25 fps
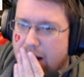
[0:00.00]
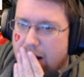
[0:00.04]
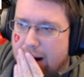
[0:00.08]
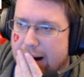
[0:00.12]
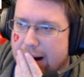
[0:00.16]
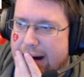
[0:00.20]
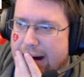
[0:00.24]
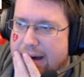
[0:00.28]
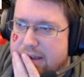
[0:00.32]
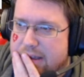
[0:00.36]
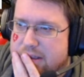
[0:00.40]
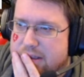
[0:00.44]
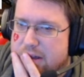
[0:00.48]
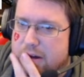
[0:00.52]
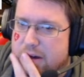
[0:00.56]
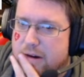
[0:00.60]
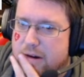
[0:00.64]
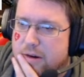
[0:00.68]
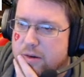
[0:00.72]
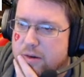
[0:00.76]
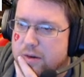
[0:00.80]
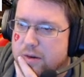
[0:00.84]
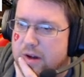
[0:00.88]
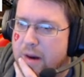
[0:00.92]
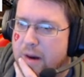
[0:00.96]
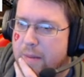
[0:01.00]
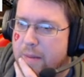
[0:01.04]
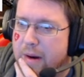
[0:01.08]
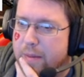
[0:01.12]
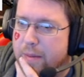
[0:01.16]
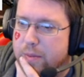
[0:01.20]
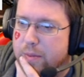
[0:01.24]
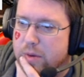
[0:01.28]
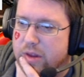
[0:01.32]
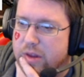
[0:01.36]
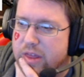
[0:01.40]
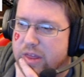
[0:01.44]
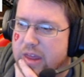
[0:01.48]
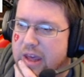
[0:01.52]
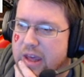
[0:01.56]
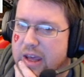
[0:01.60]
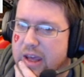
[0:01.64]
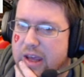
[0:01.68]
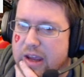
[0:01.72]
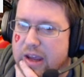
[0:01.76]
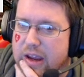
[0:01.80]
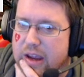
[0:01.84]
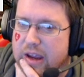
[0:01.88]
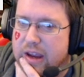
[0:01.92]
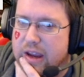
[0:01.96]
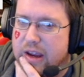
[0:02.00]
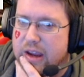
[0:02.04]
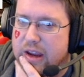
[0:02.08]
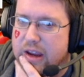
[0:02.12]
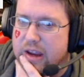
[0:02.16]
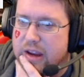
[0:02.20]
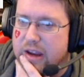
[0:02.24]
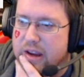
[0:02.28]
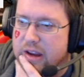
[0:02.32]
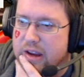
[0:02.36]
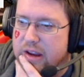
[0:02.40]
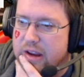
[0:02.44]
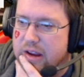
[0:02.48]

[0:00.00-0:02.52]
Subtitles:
All right, so come up with a